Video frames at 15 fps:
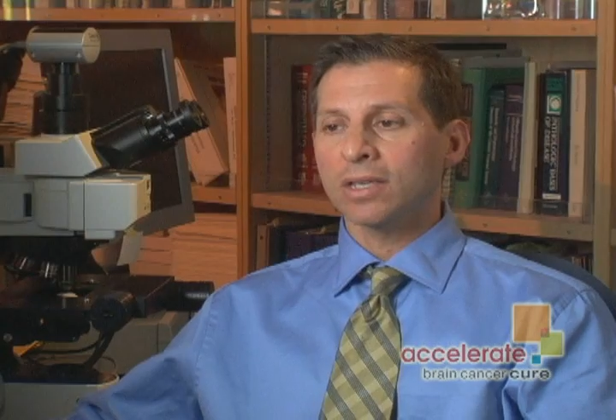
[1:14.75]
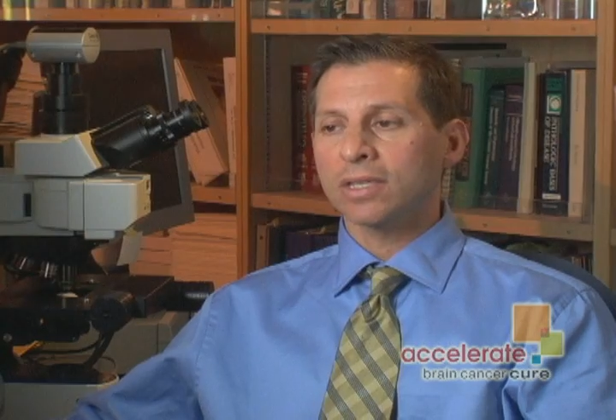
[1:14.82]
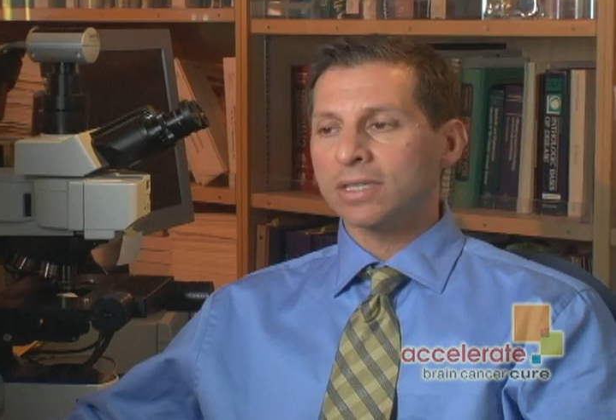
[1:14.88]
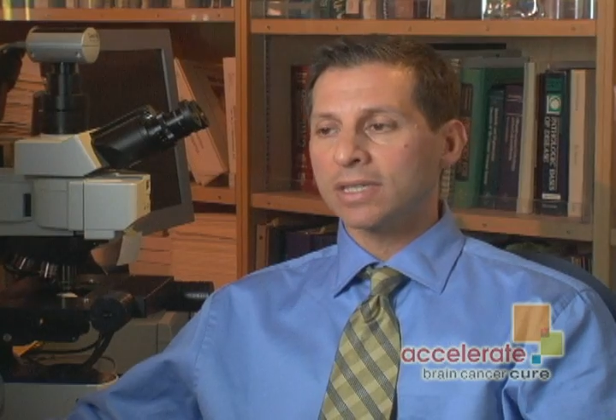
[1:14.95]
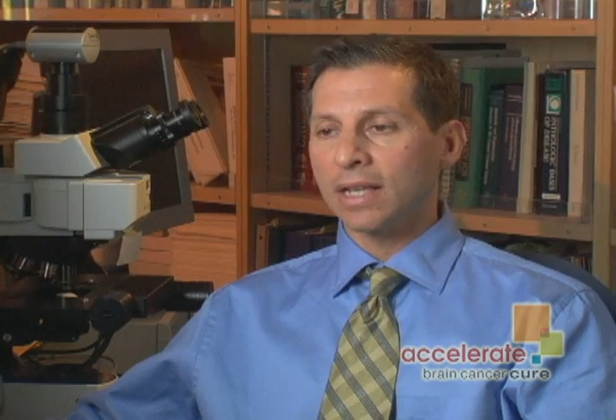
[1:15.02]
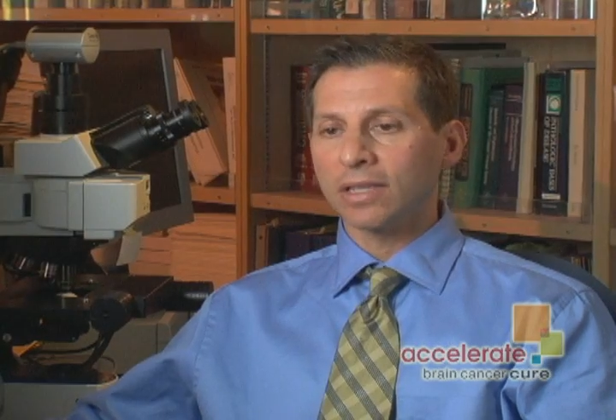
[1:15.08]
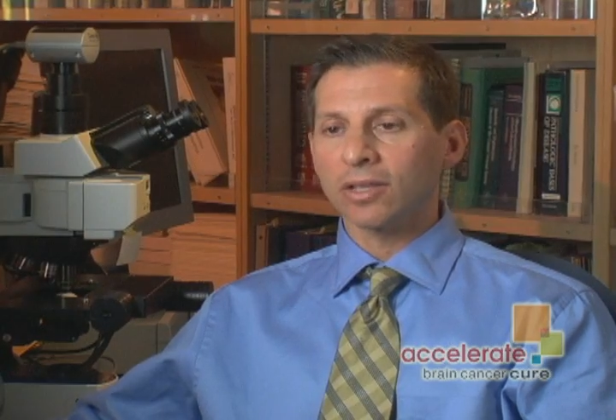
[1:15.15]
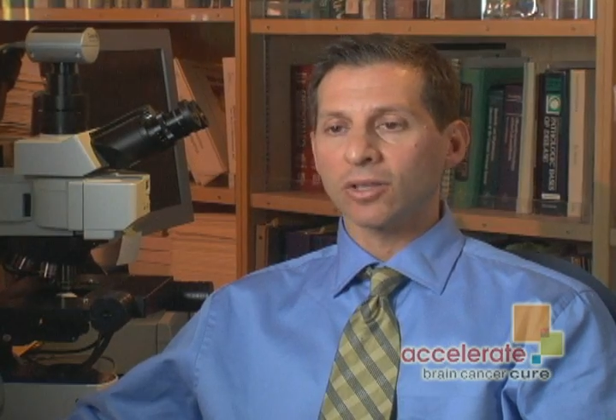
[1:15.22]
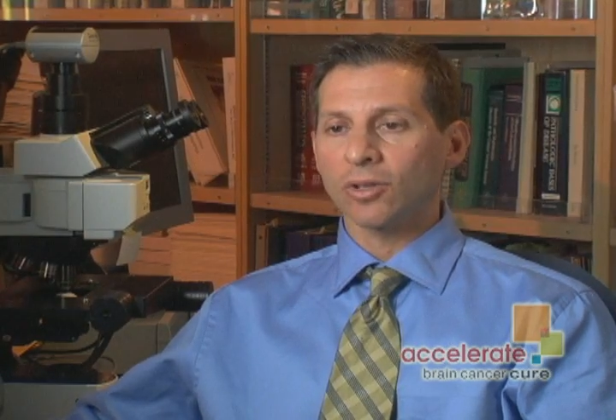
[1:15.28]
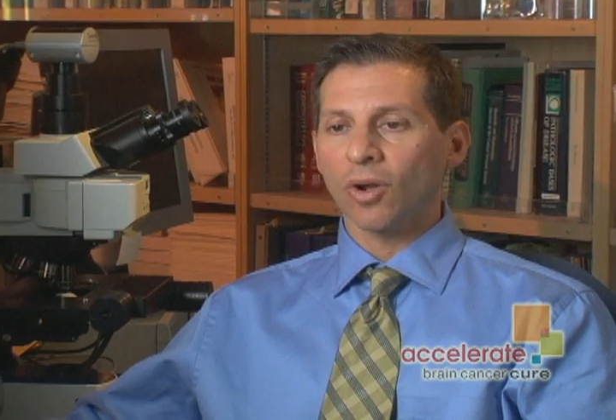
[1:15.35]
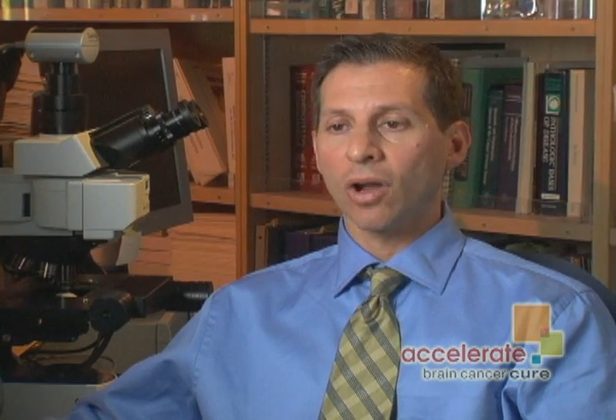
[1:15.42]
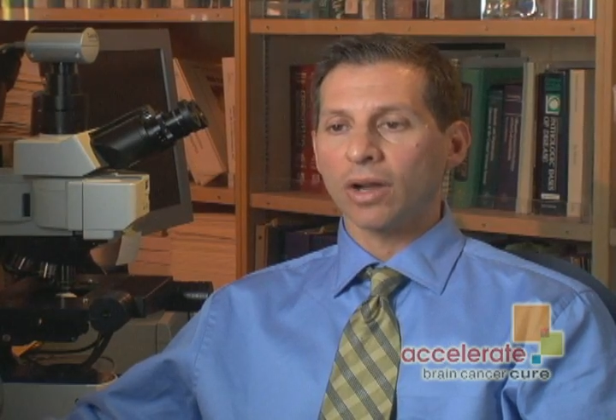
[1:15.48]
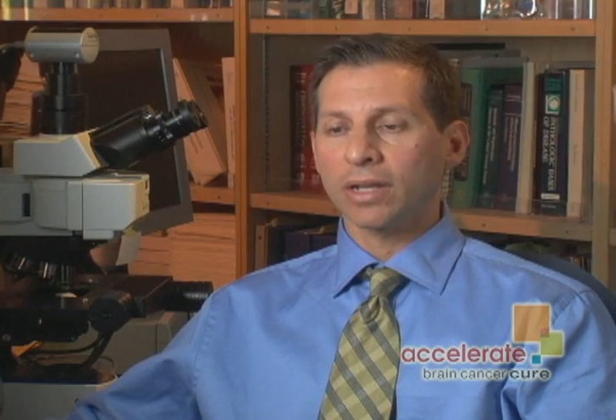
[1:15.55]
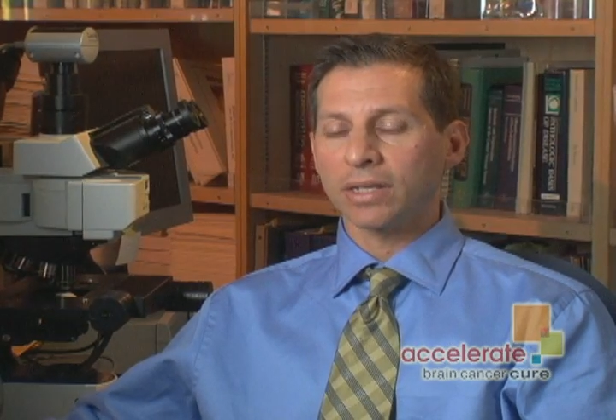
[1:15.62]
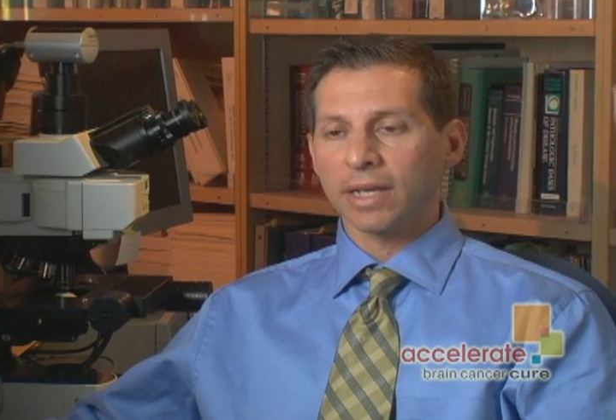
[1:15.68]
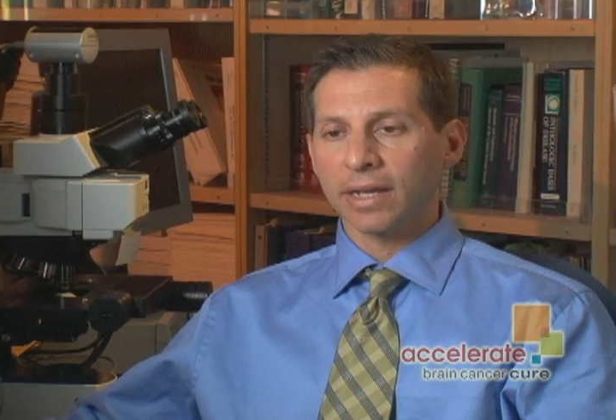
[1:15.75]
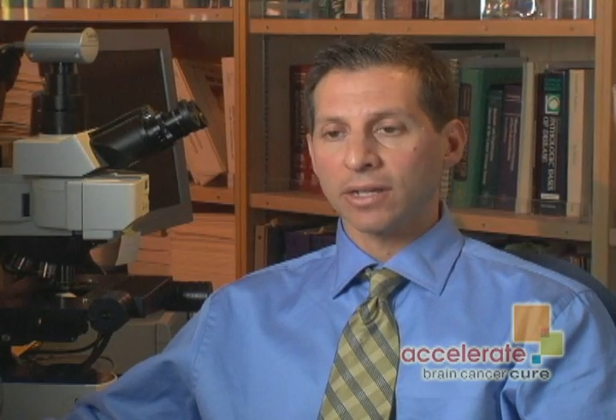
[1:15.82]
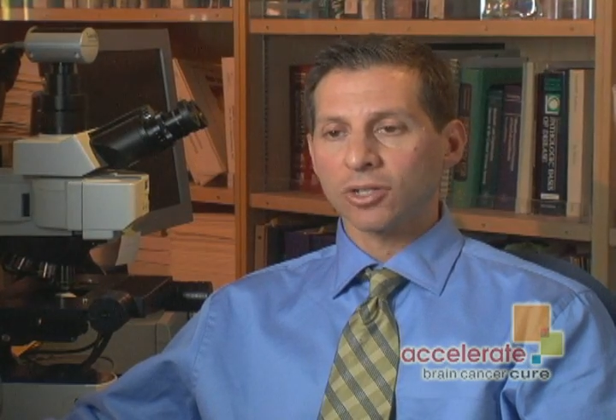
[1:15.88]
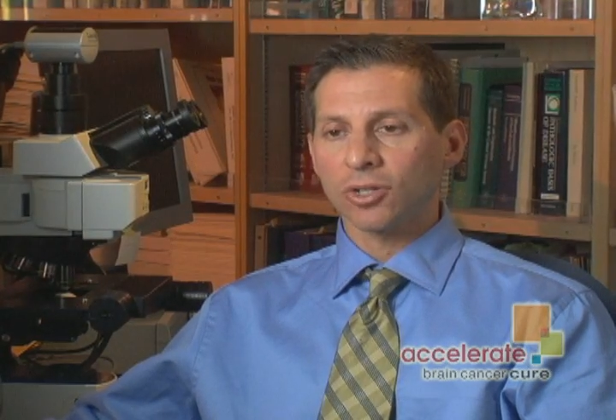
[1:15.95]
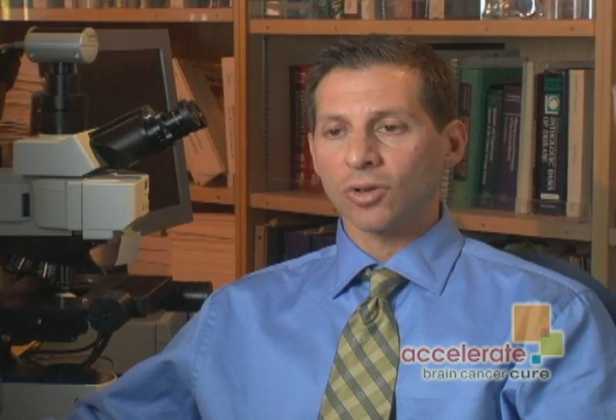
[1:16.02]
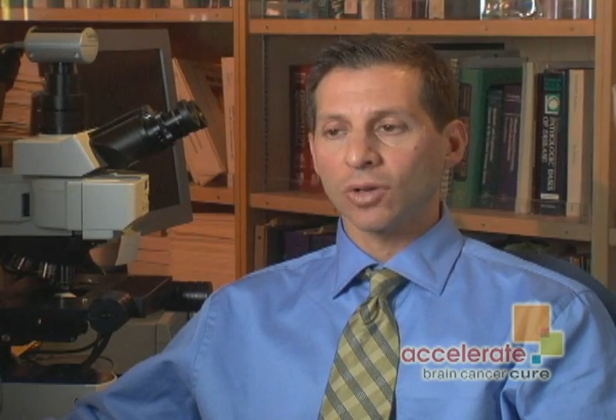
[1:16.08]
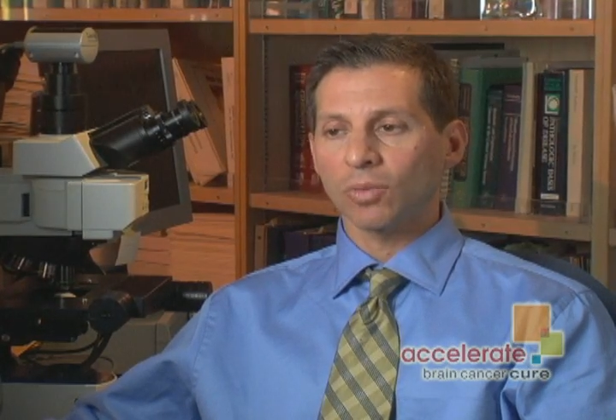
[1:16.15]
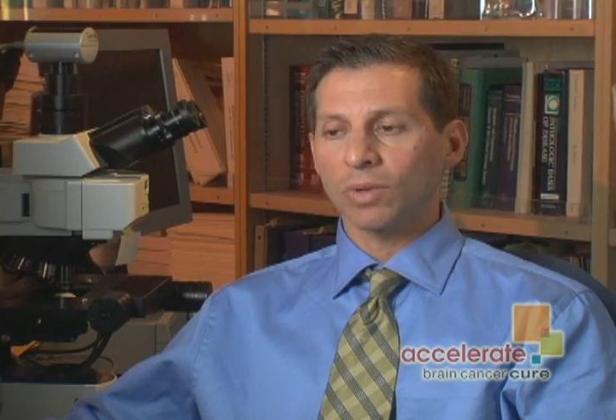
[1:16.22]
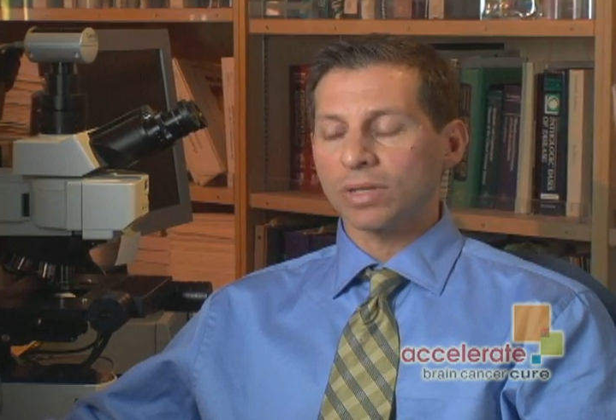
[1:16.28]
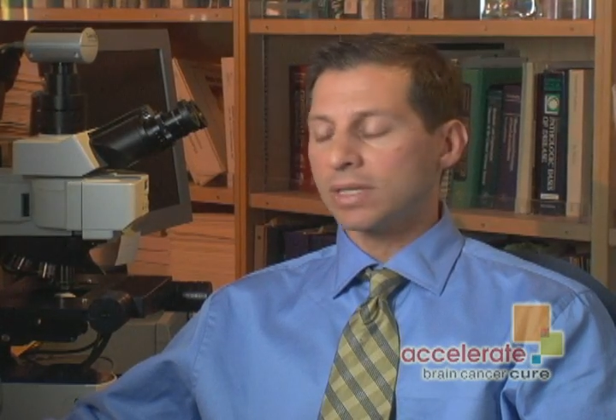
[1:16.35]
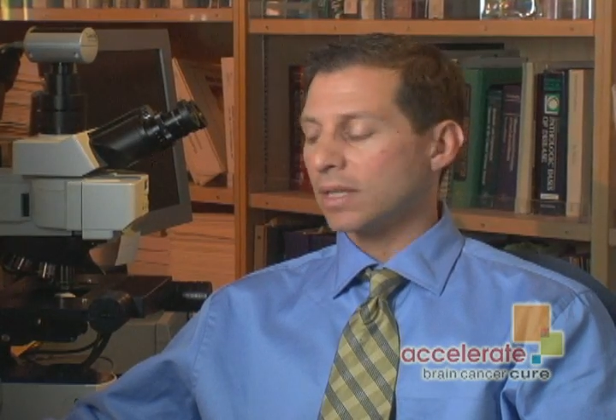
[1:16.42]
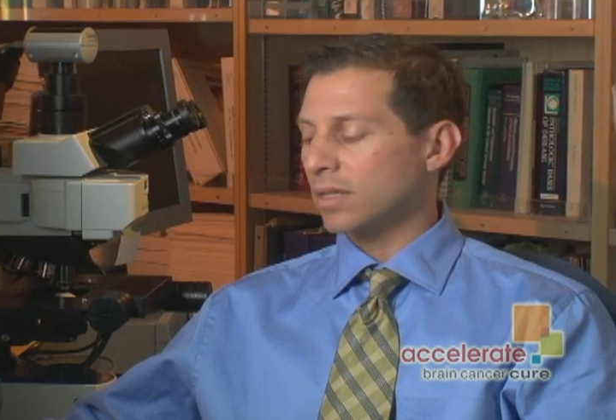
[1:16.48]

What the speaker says: cellular architecture and what